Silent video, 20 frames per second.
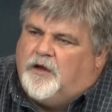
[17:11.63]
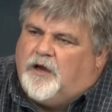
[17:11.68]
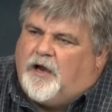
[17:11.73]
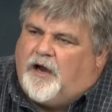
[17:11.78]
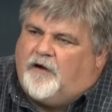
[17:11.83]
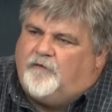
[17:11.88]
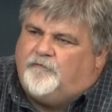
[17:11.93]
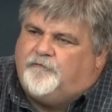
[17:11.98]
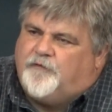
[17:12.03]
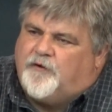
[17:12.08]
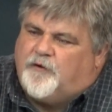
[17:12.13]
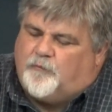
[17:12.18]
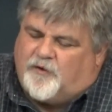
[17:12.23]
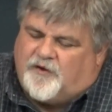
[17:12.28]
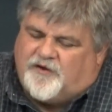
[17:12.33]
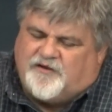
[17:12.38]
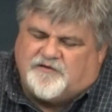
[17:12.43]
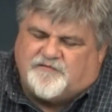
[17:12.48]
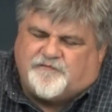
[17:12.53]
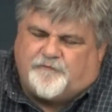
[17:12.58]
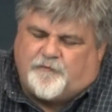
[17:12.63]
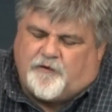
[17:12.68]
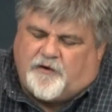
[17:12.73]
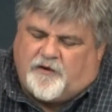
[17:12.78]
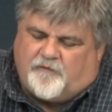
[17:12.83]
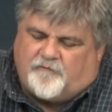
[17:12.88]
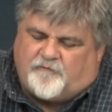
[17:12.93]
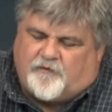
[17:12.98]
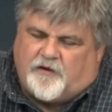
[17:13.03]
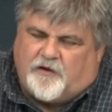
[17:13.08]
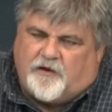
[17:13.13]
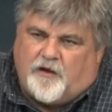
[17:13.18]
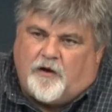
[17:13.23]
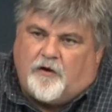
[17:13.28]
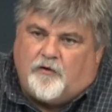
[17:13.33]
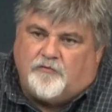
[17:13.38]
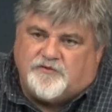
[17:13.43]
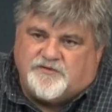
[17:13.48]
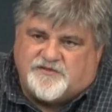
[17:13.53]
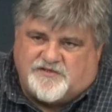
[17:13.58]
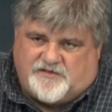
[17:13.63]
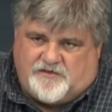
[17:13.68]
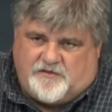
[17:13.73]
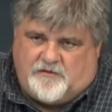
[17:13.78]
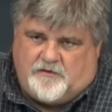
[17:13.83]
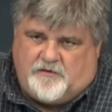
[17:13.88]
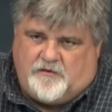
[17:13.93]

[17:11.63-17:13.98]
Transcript: How free? Well, he's free of clothes,